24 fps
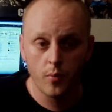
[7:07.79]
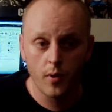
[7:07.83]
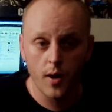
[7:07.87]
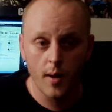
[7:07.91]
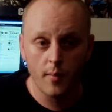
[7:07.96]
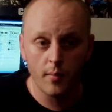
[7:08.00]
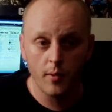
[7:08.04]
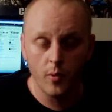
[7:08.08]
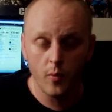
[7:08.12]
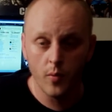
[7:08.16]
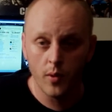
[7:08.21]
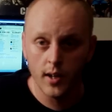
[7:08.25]

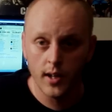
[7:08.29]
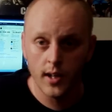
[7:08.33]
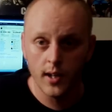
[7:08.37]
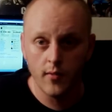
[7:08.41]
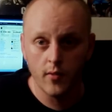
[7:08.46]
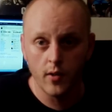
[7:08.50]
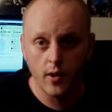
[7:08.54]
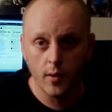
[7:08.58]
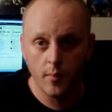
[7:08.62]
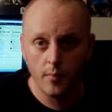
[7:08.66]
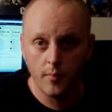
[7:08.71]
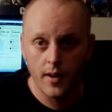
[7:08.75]
probably want to
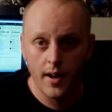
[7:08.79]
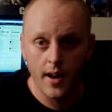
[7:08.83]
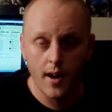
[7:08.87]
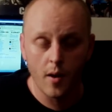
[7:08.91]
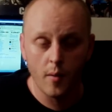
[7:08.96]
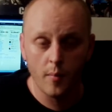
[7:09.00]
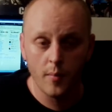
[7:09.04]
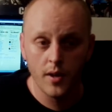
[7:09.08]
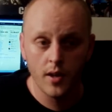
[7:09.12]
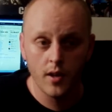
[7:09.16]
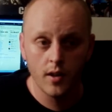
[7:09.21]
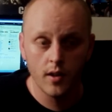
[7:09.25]
give it up
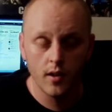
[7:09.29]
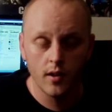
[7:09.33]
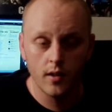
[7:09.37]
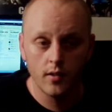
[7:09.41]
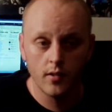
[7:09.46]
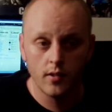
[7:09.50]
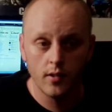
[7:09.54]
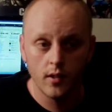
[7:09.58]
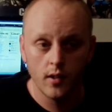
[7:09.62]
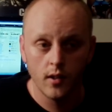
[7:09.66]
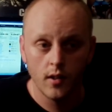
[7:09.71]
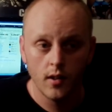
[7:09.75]
now,
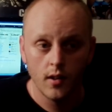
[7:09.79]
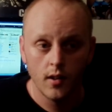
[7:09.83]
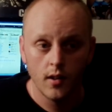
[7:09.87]
because